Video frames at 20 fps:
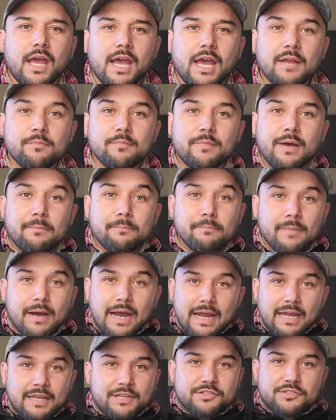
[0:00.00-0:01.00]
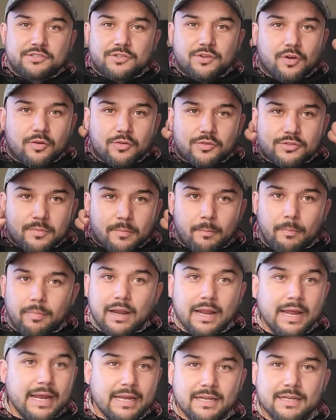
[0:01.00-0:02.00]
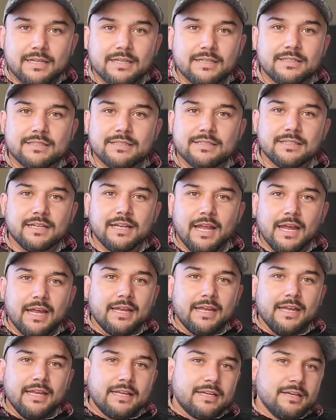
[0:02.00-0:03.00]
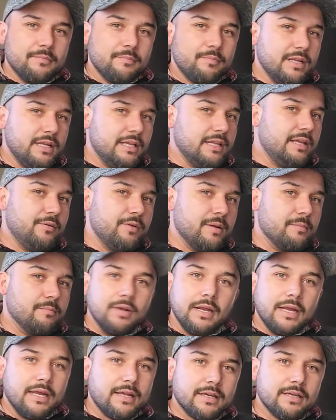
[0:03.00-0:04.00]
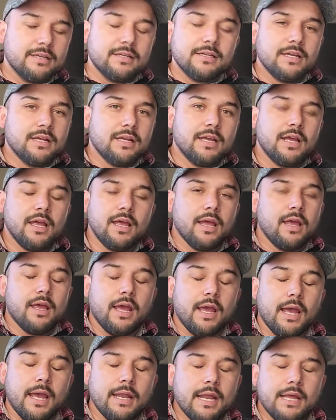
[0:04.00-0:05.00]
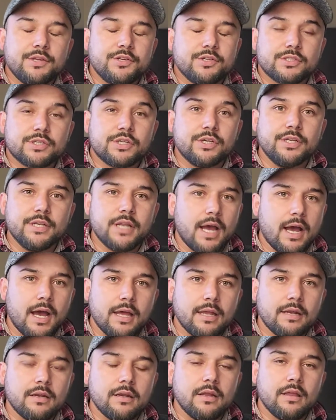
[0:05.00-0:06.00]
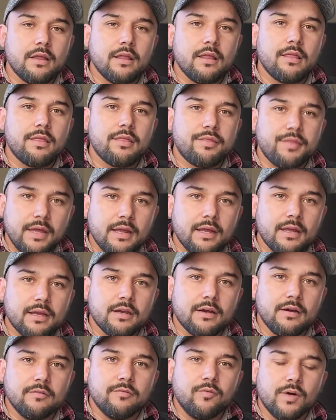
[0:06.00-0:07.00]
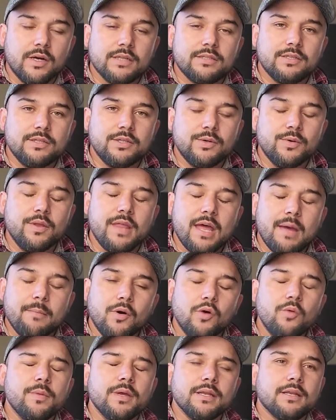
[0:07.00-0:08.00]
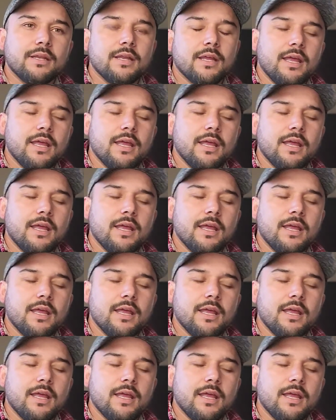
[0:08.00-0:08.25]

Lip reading: and my mind just goes blank. Like, it completely went blank. And I just could not think of what to do in that moment.